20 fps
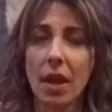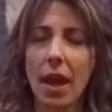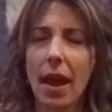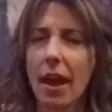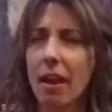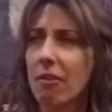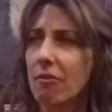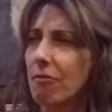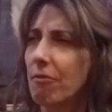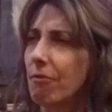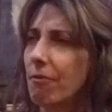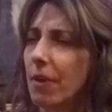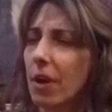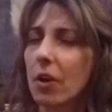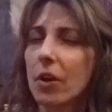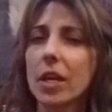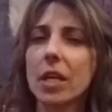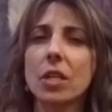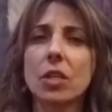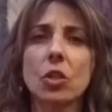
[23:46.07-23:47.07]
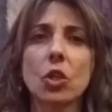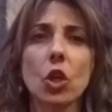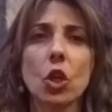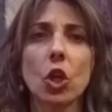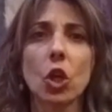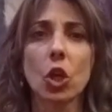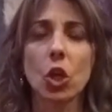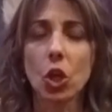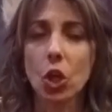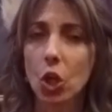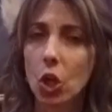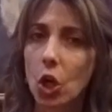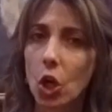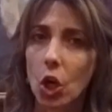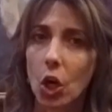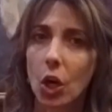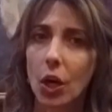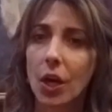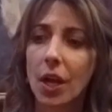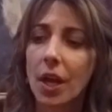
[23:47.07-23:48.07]
and very
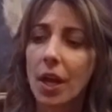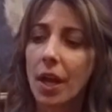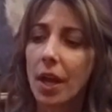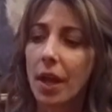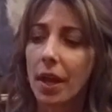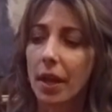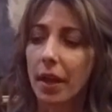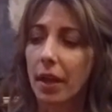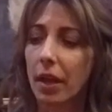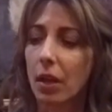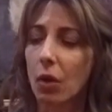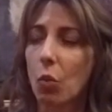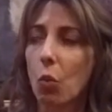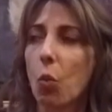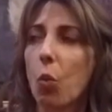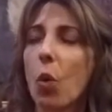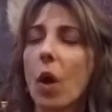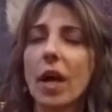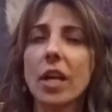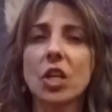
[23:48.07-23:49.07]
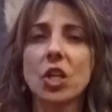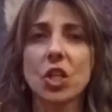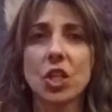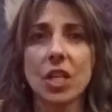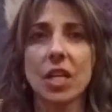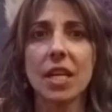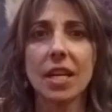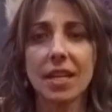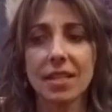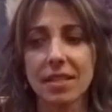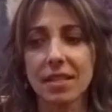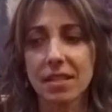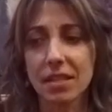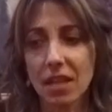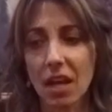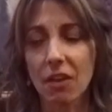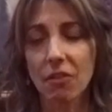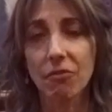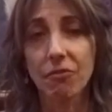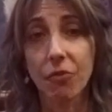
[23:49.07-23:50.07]
secure in what she has
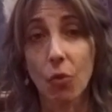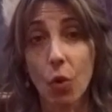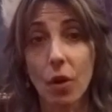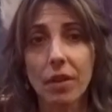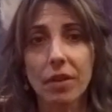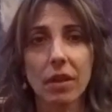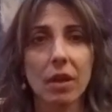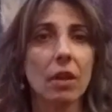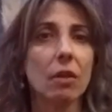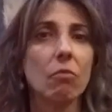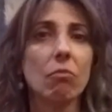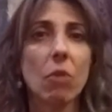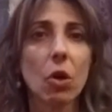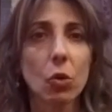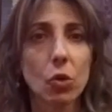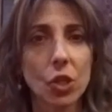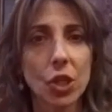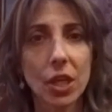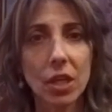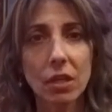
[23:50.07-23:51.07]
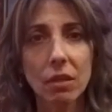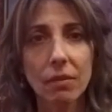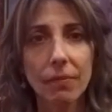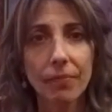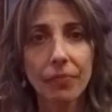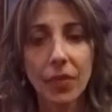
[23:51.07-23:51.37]
set forth in motion.